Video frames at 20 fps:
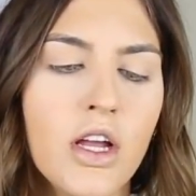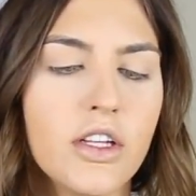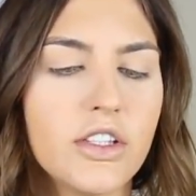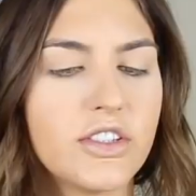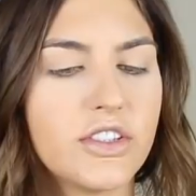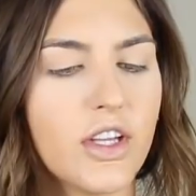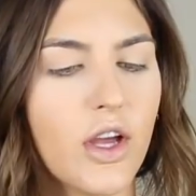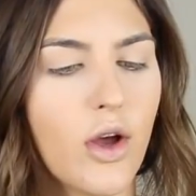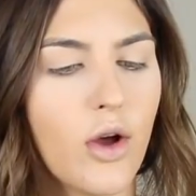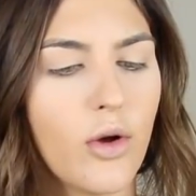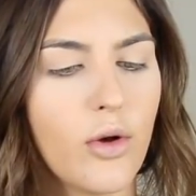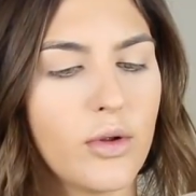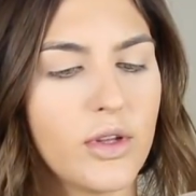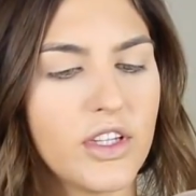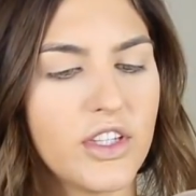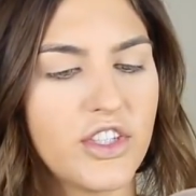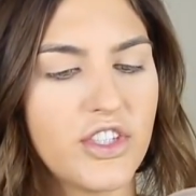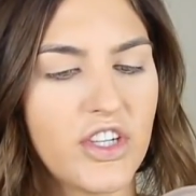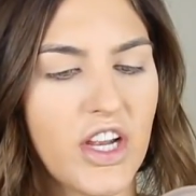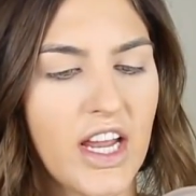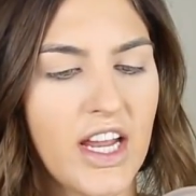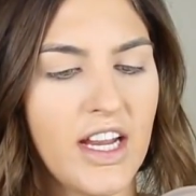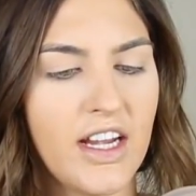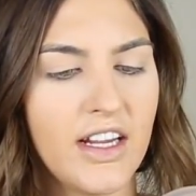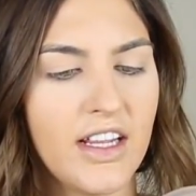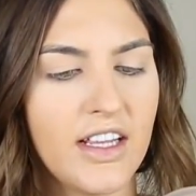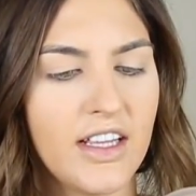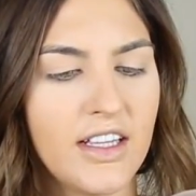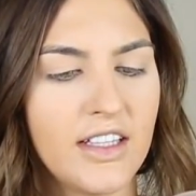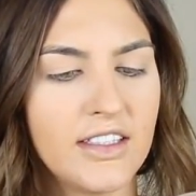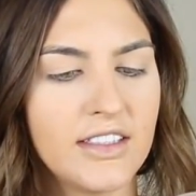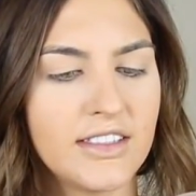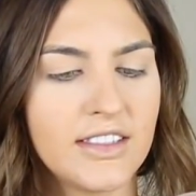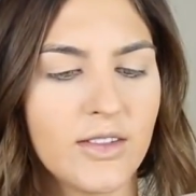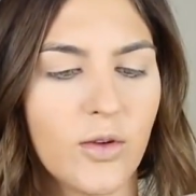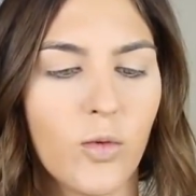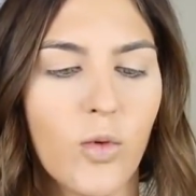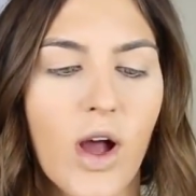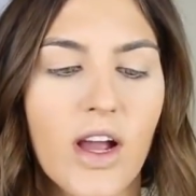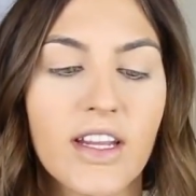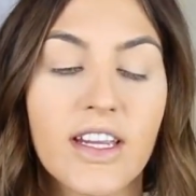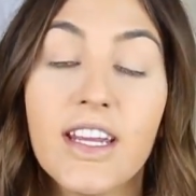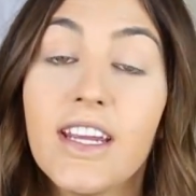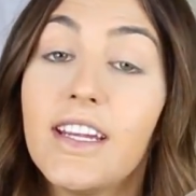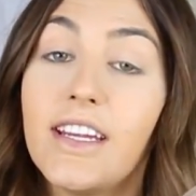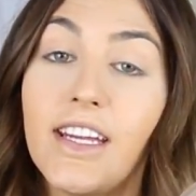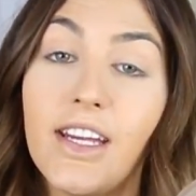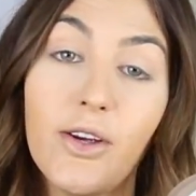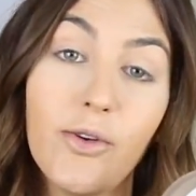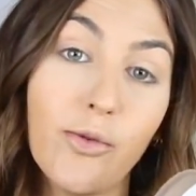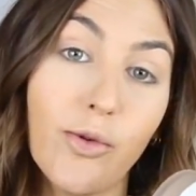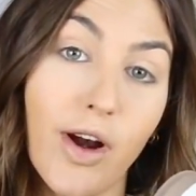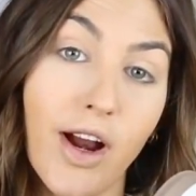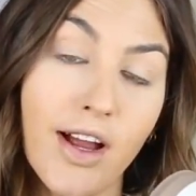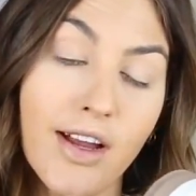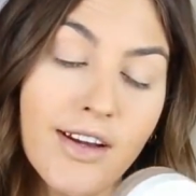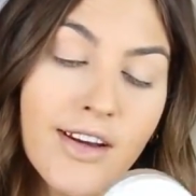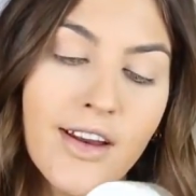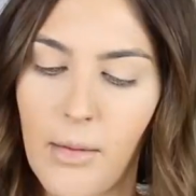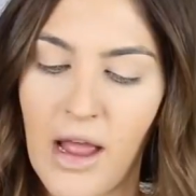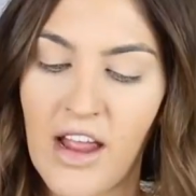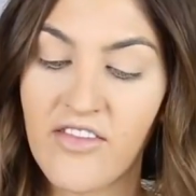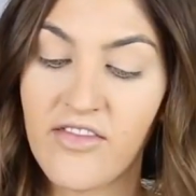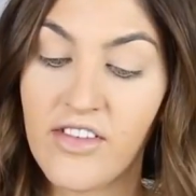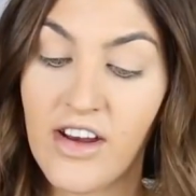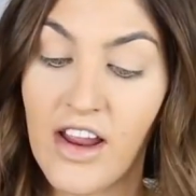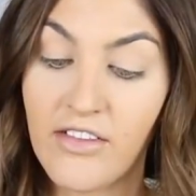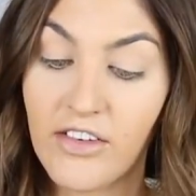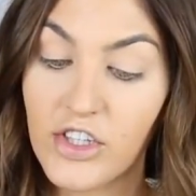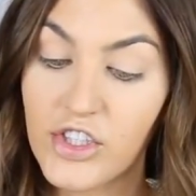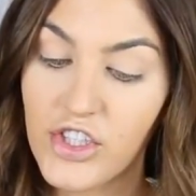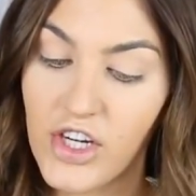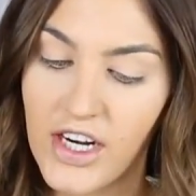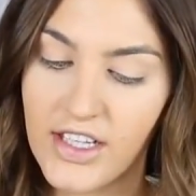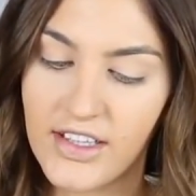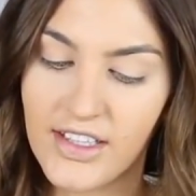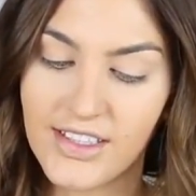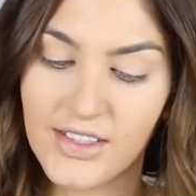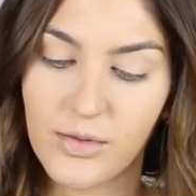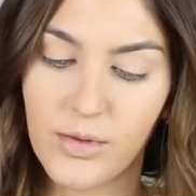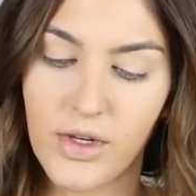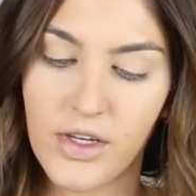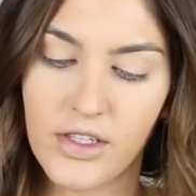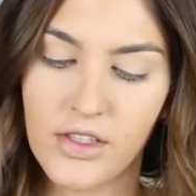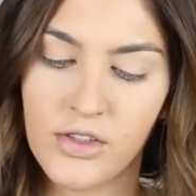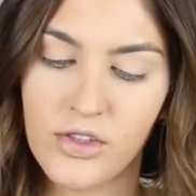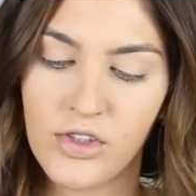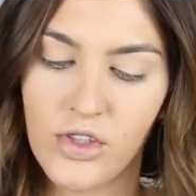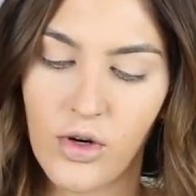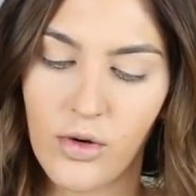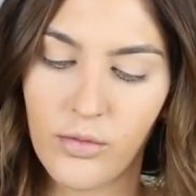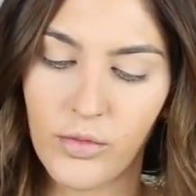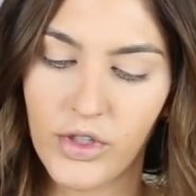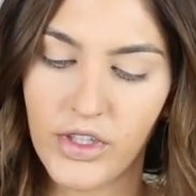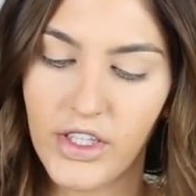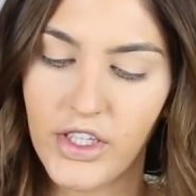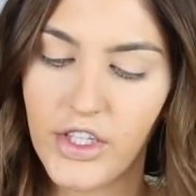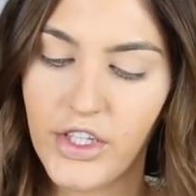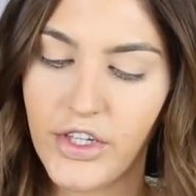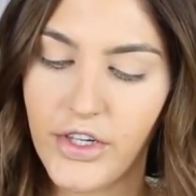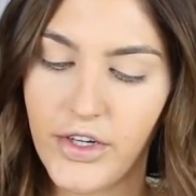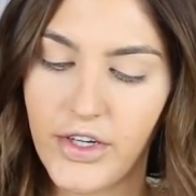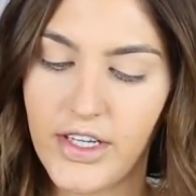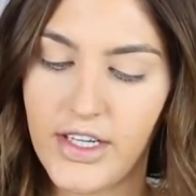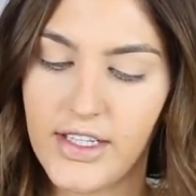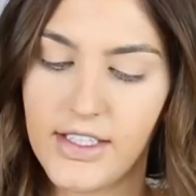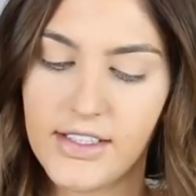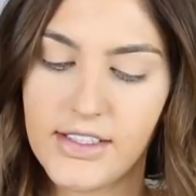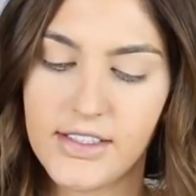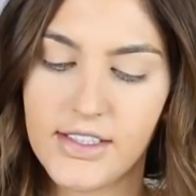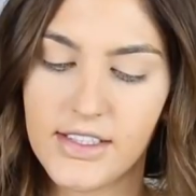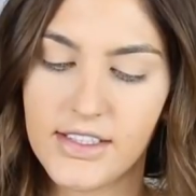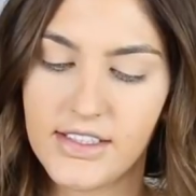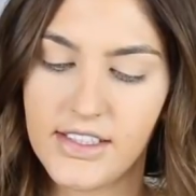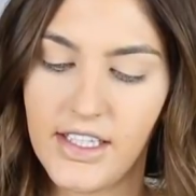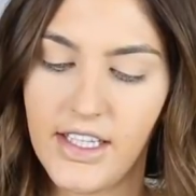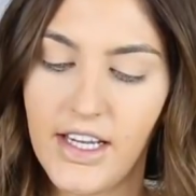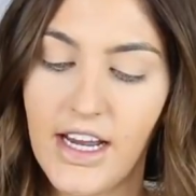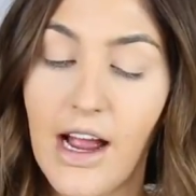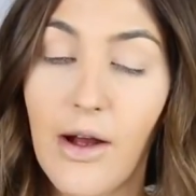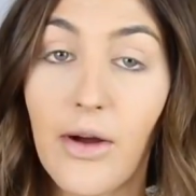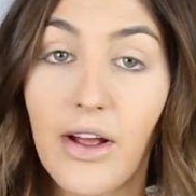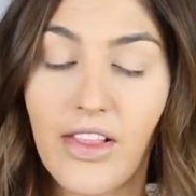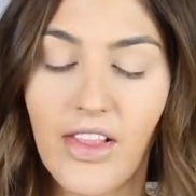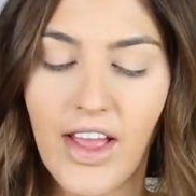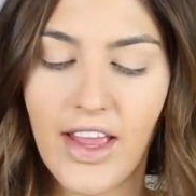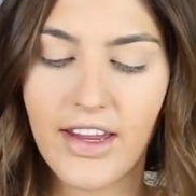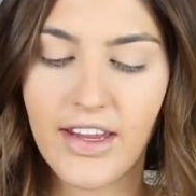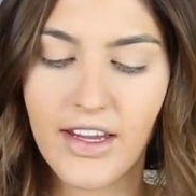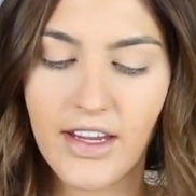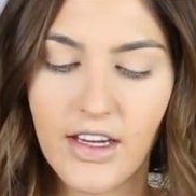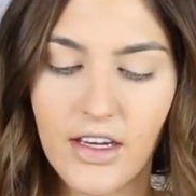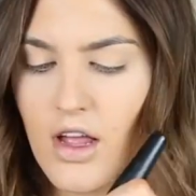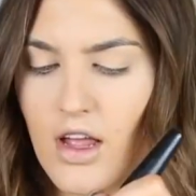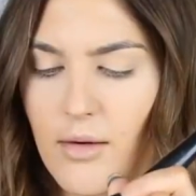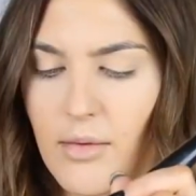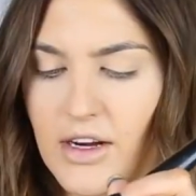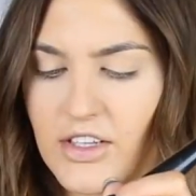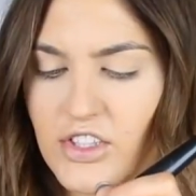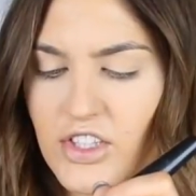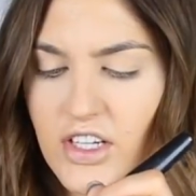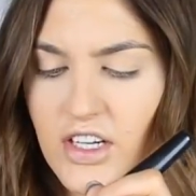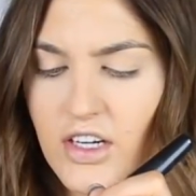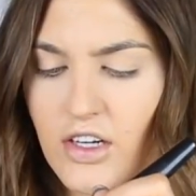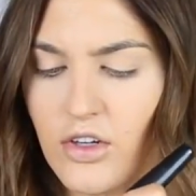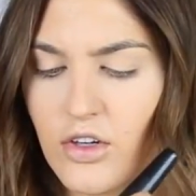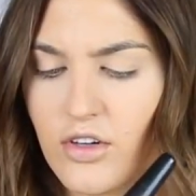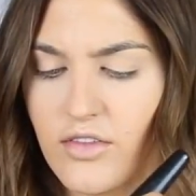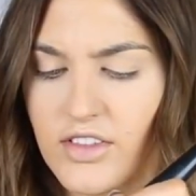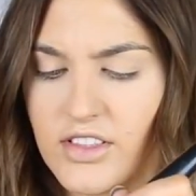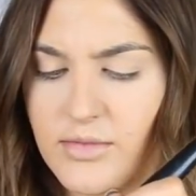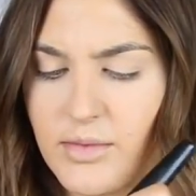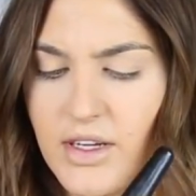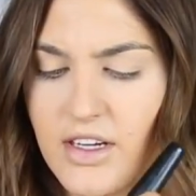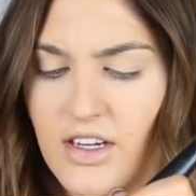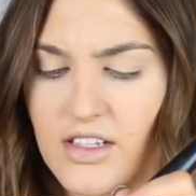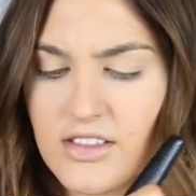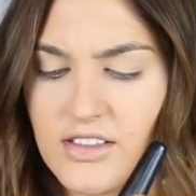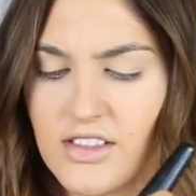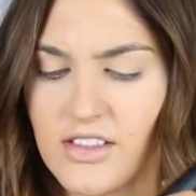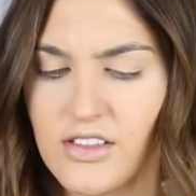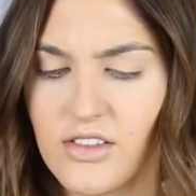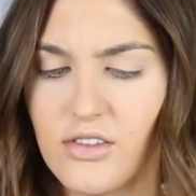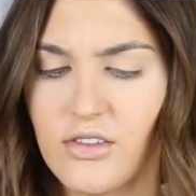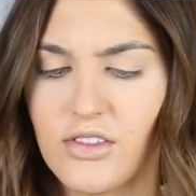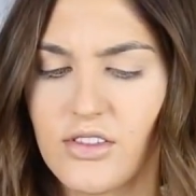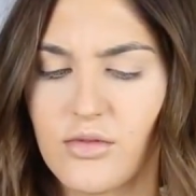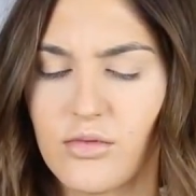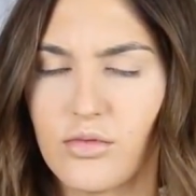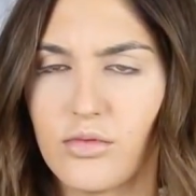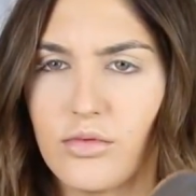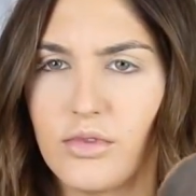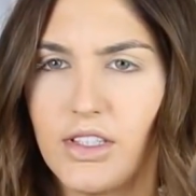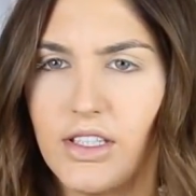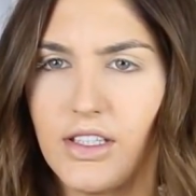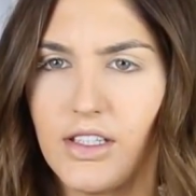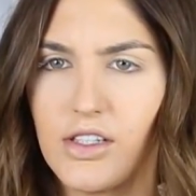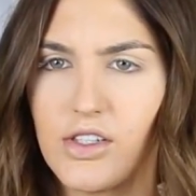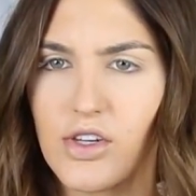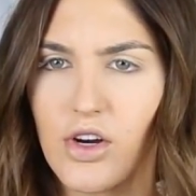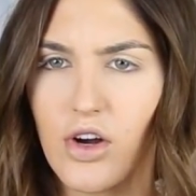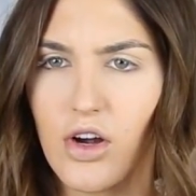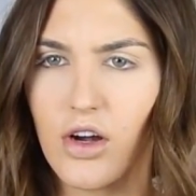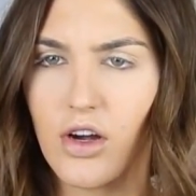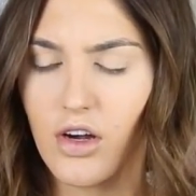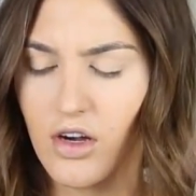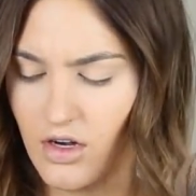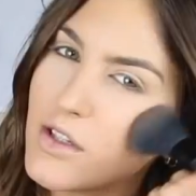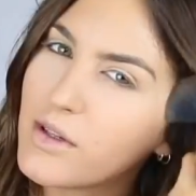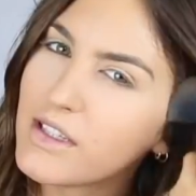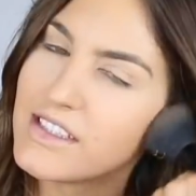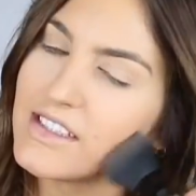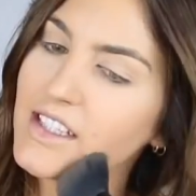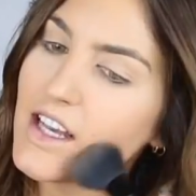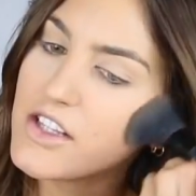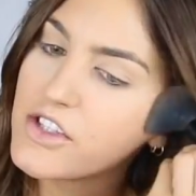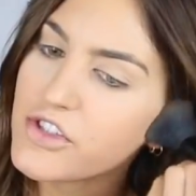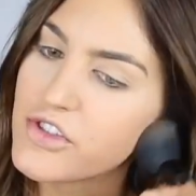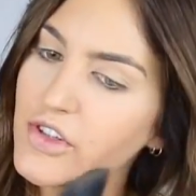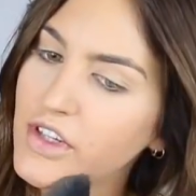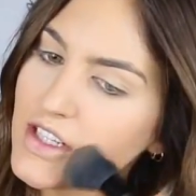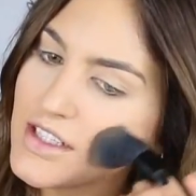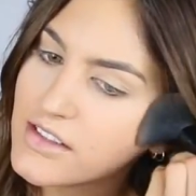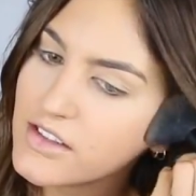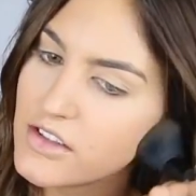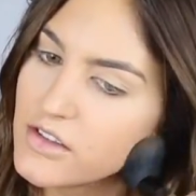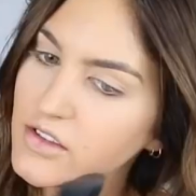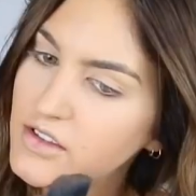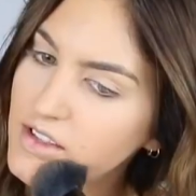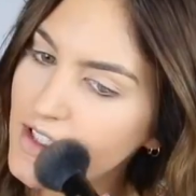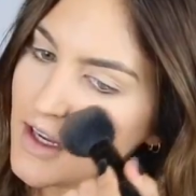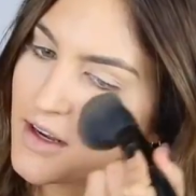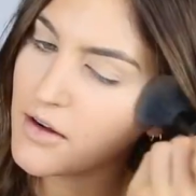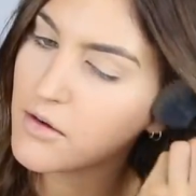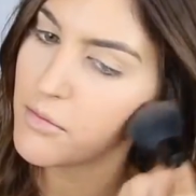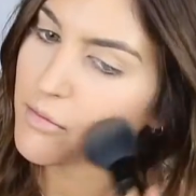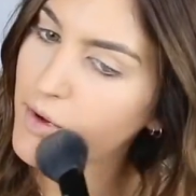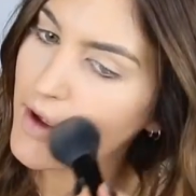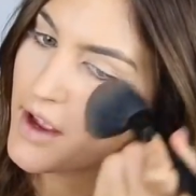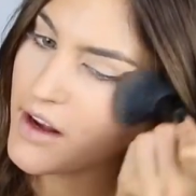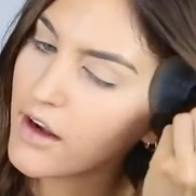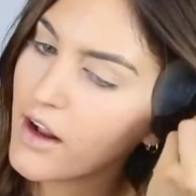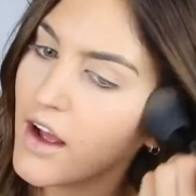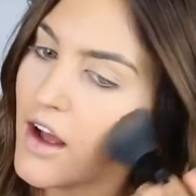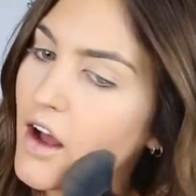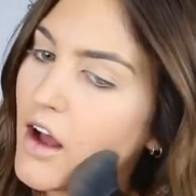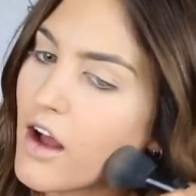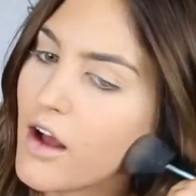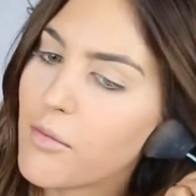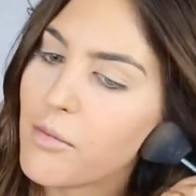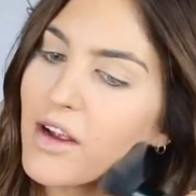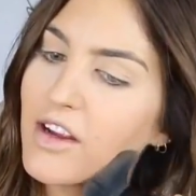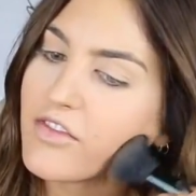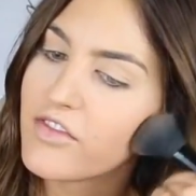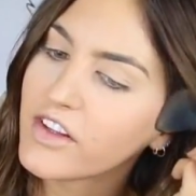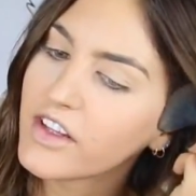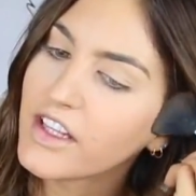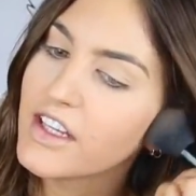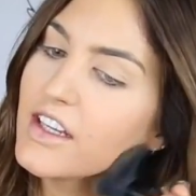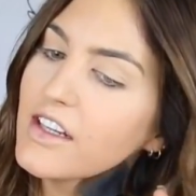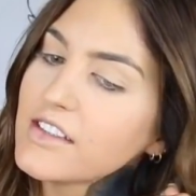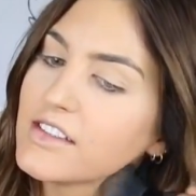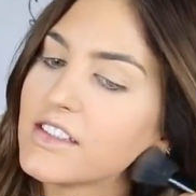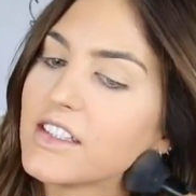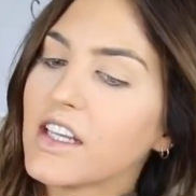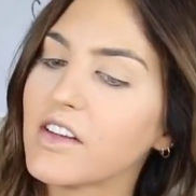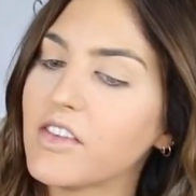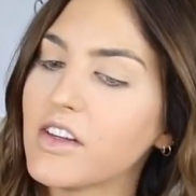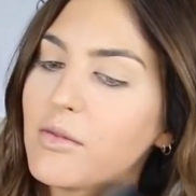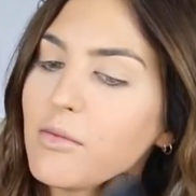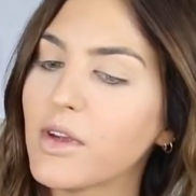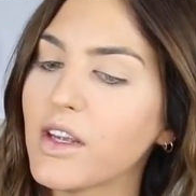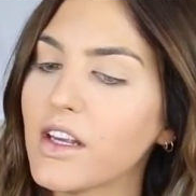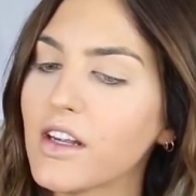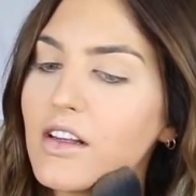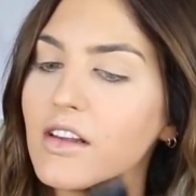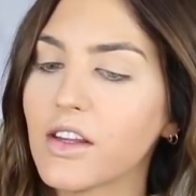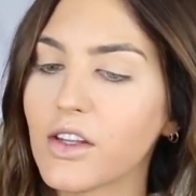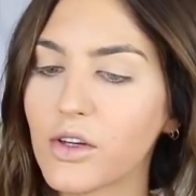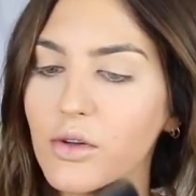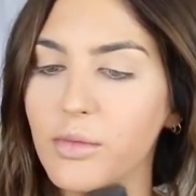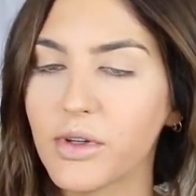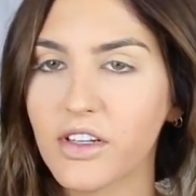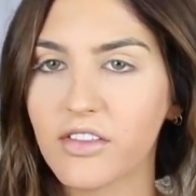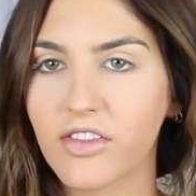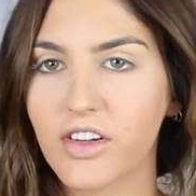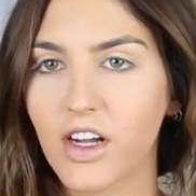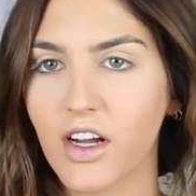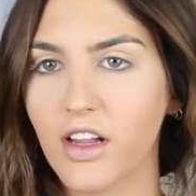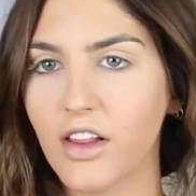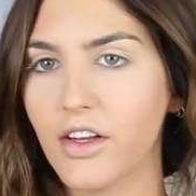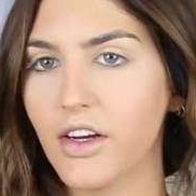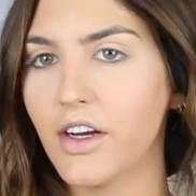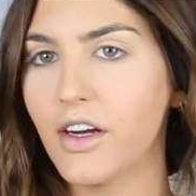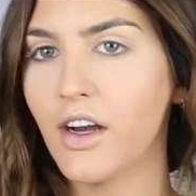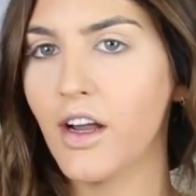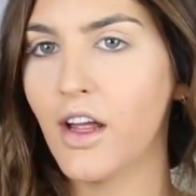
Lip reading: So the shade is Waikiki Run. I've never tried this one, so I'm really curious to see how I like it. I'm actually kind of nervous because this looks really dark. So it says translucent, but I feel like it's giving me a little bit of color.